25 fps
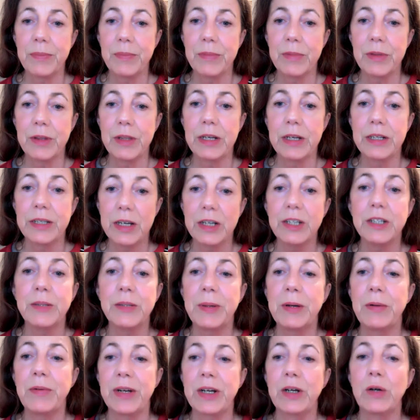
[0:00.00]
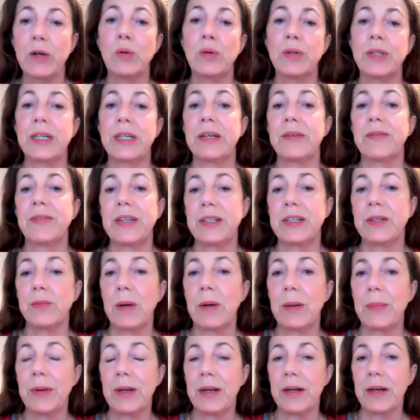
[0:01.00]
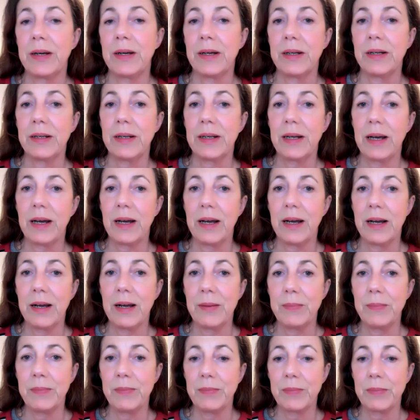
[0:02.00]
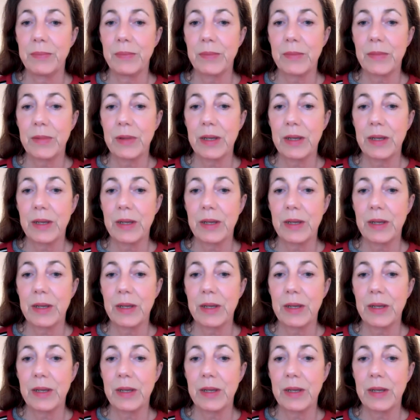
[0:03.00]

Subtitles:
There's going to be a recording of this webinar, and